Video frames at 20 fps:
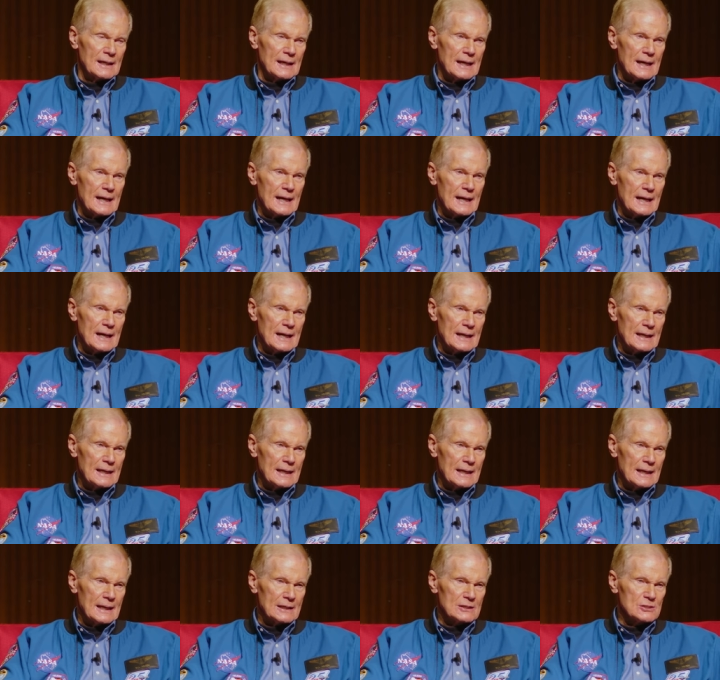Uh,
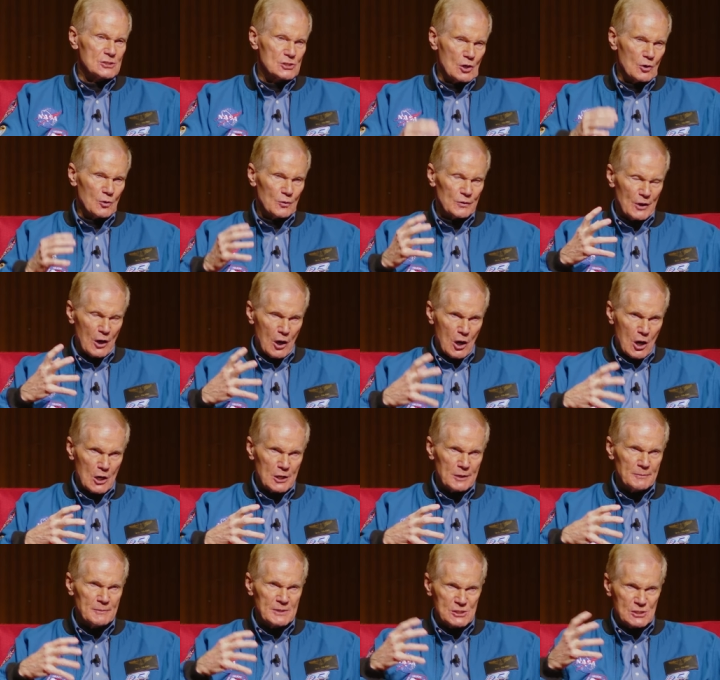so the
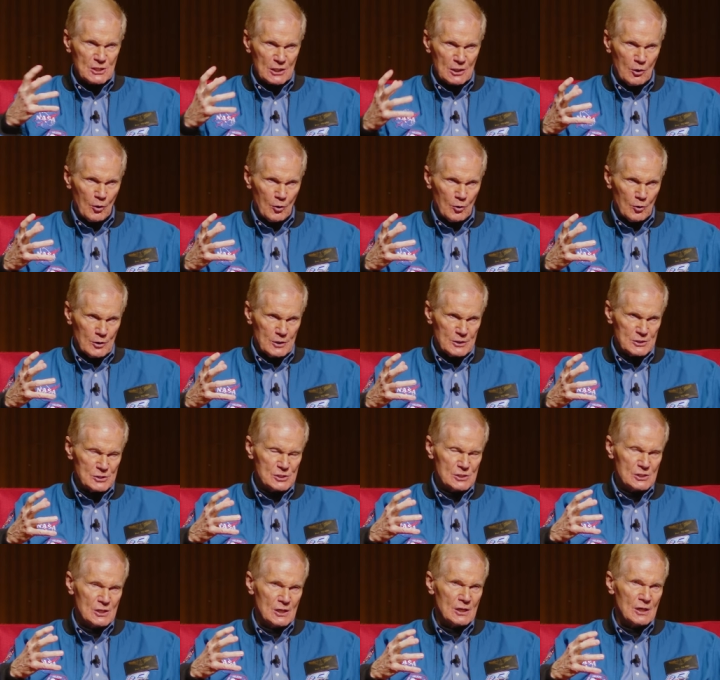Artemis
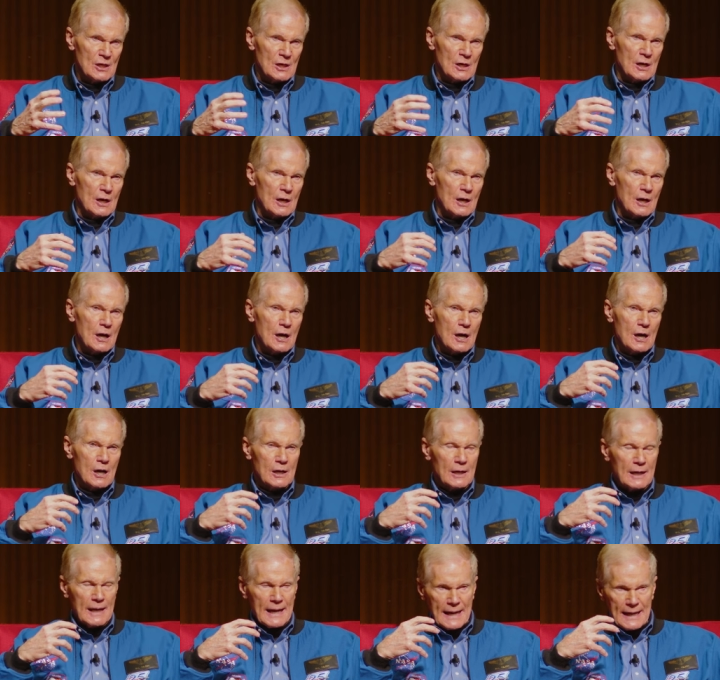Accords
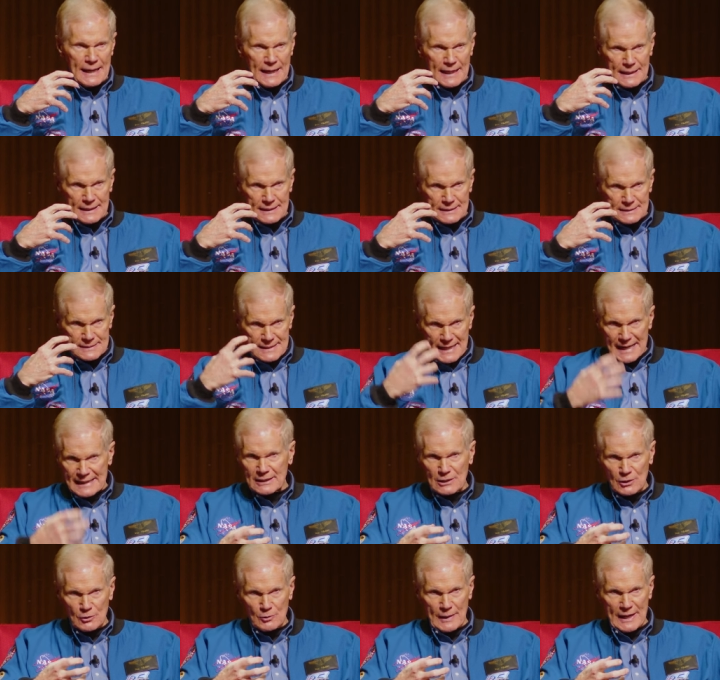are a
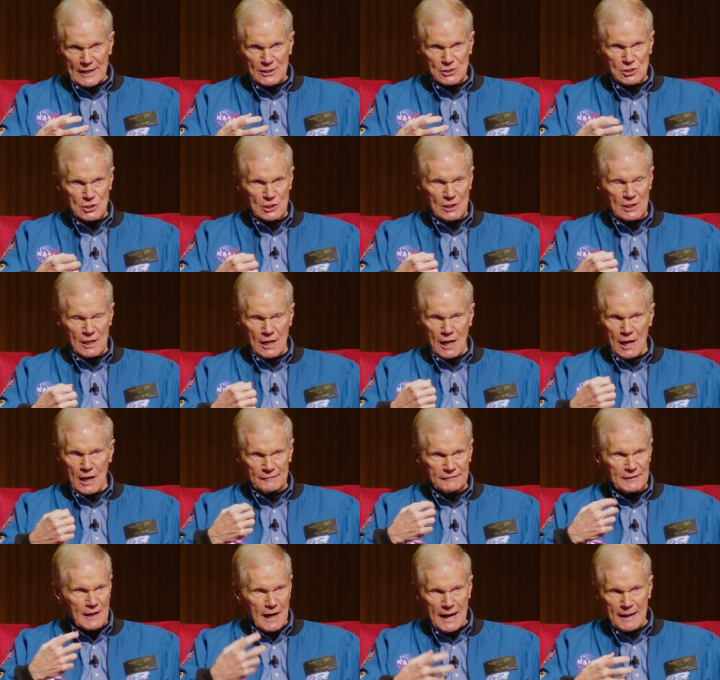declaration
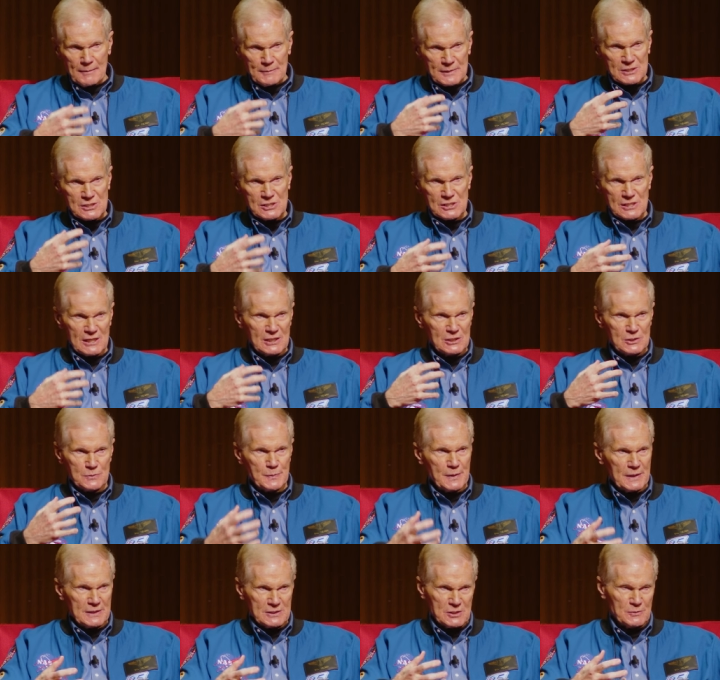of common sense
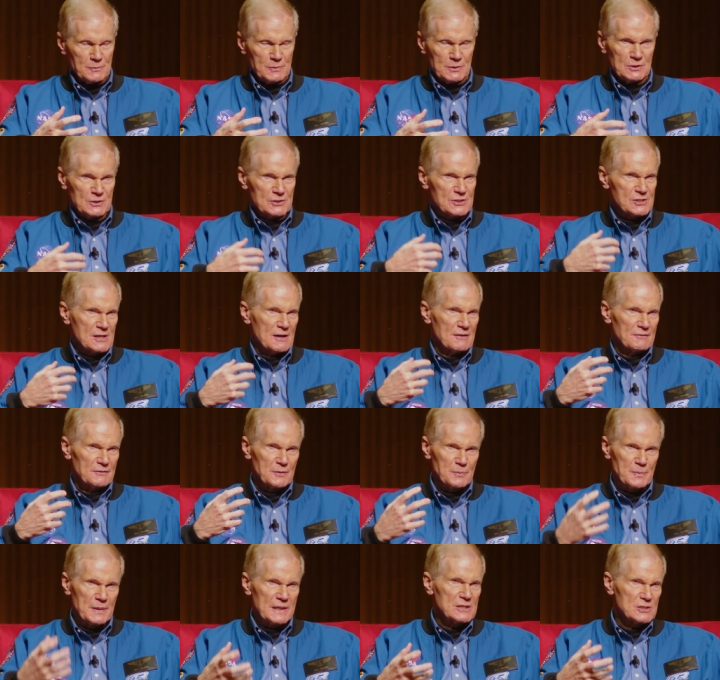principles of
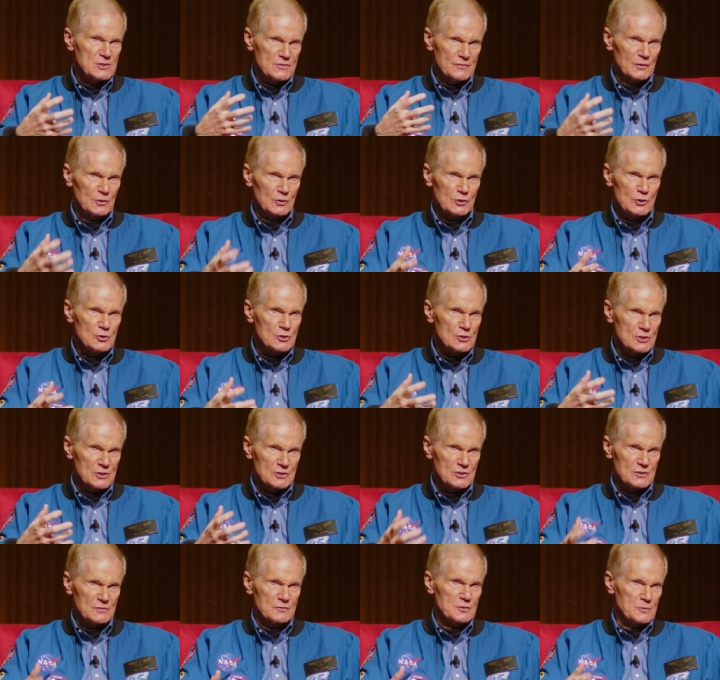the peaceful
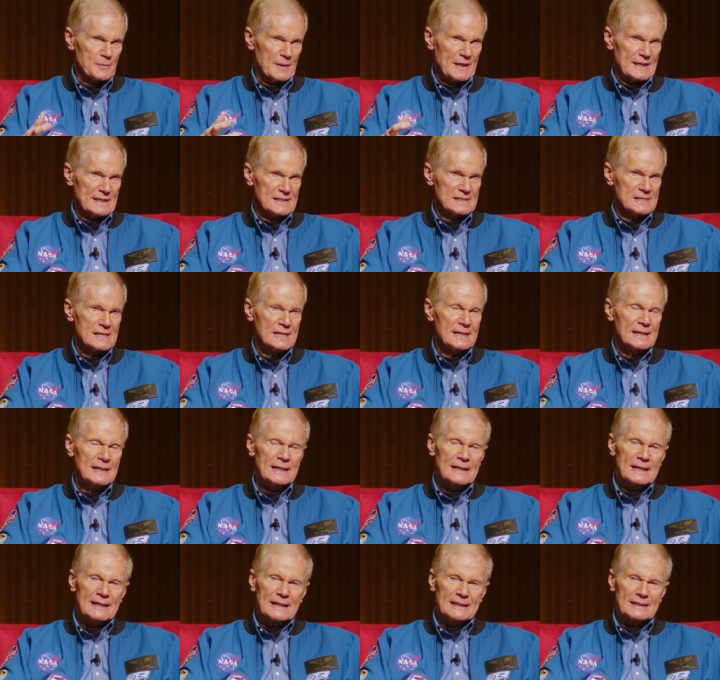uses of space.
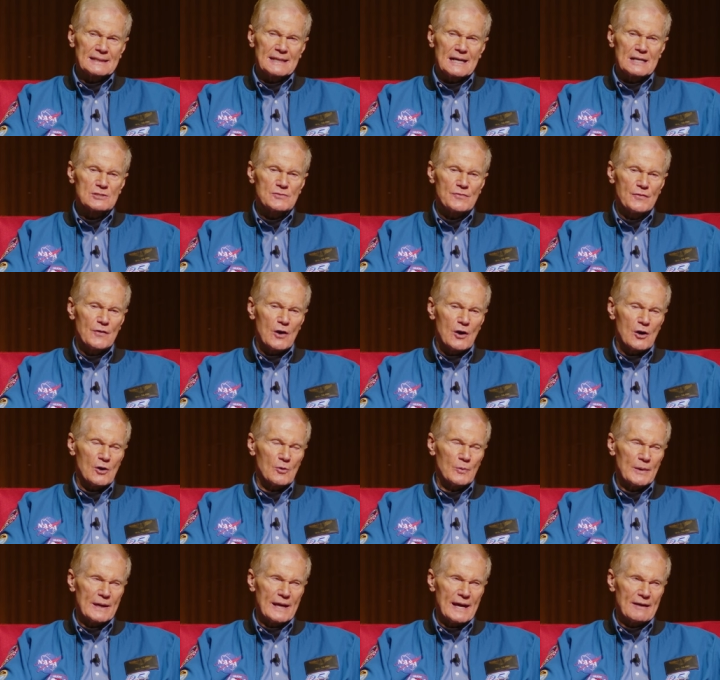And thus
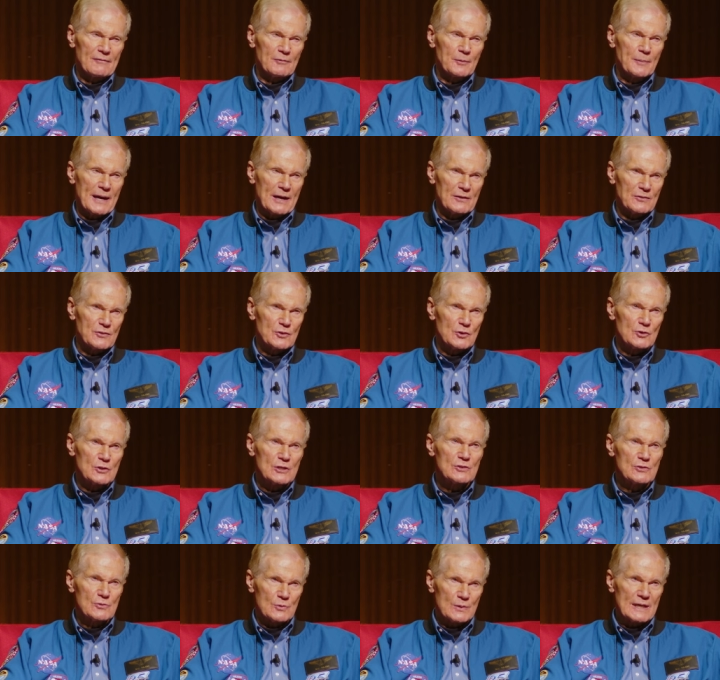far, we have about
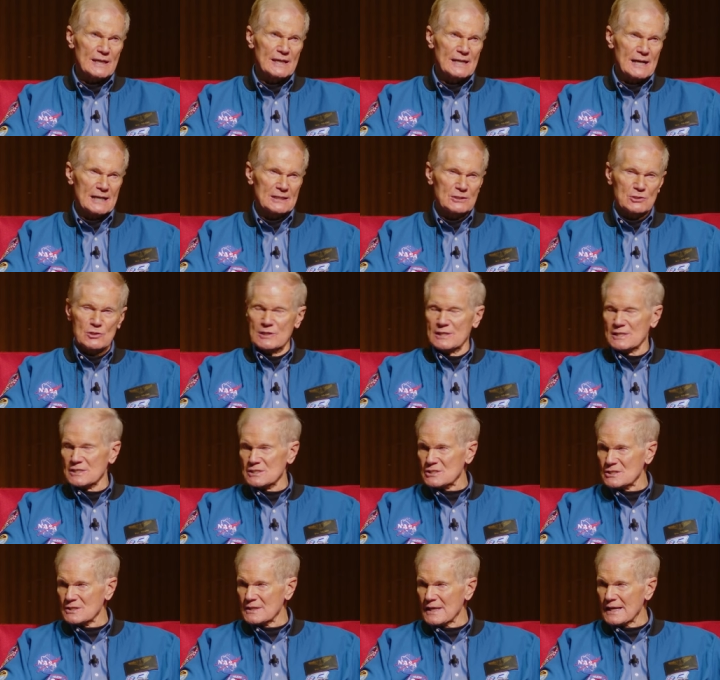33
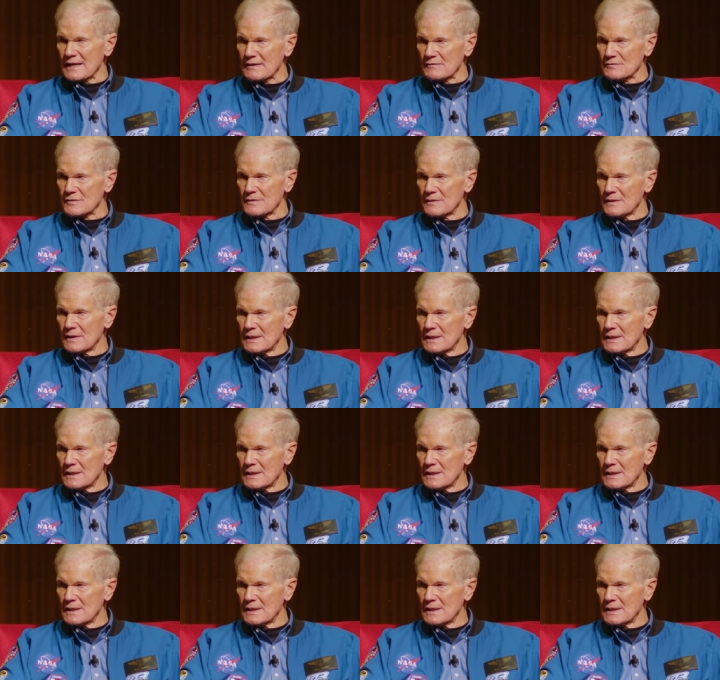countries that have